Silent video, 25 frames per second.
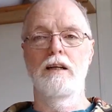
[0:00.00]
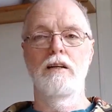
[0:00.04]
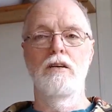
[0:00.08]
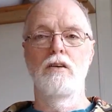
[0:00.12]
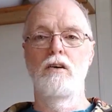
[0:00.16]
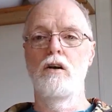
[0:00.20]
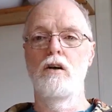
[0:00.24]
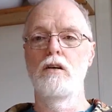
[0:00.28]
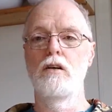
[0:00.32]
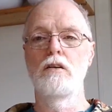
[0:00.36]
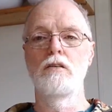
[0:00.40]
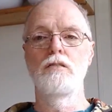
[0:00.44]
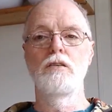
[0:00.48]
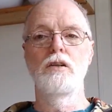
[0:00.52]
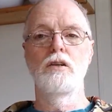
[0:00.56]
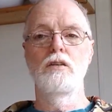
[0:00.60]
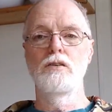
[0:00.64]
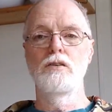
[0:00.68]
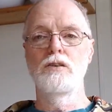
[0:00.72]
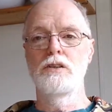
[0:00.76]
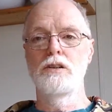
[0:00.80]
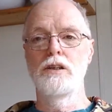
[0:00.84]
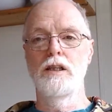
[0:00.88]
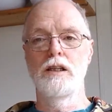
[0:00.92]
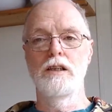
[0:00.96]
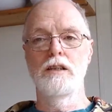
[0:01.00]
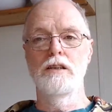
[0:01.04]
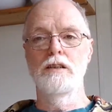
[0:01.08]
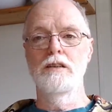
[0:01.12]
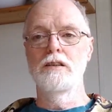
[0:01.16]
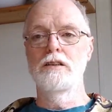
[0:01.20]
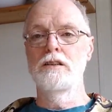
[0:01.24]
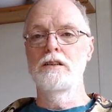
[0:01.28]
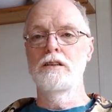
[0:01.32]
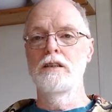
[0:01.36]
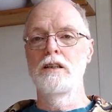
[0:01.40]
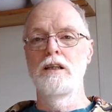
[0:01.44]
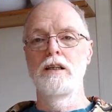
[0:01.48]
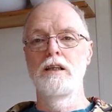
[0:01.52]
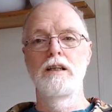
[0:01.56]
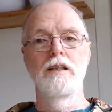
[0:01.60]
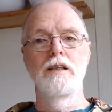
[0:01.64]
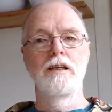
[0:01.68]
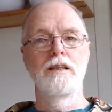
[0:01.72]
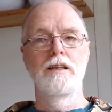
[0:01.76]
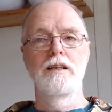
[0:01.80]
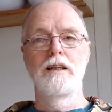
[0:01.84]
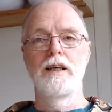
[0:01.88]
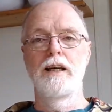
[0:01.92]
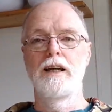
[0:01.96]
All of those things,
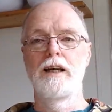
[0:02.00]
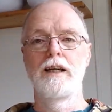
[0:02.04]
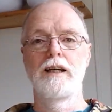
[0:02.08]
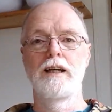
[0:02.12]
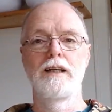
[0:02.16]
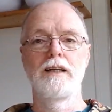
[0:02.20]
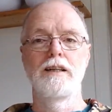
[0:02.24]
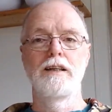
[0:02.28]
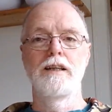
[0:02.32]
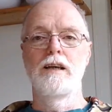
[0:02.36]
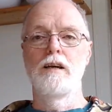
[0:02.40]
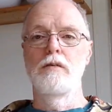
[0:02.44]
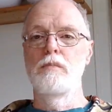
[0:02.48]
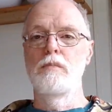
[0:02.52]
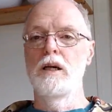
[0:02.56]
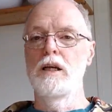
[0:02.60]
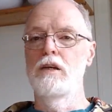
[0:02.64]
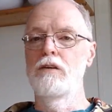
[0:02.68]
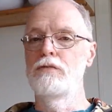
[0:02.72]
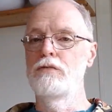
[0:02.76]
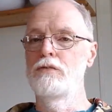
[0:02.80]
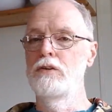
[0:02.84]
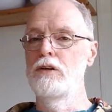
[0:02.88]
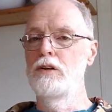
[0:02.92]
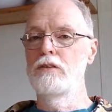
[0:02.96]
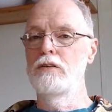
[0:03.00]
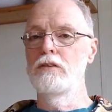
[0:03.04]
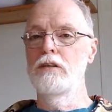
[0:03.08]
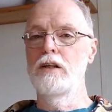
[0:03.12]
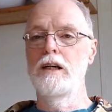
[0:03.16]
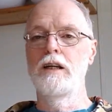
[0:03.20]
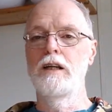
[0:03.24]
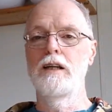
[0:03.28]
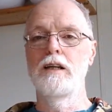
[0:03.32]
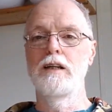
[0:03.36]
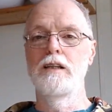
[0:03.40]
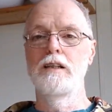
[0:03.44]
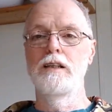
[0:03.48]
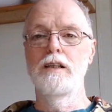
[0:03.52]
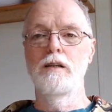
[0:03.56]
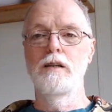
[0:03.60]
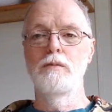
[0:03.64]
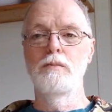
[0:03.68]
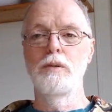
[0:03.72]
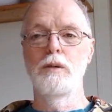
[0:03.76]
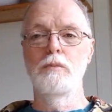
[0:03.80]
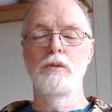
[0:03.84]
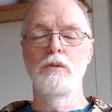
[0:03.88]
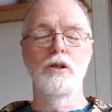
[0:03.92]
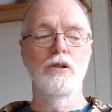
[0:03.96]
they make you feel kind of a little
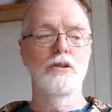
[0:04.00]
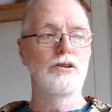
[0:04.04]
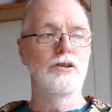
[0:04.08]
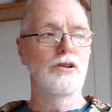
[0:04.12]
bit more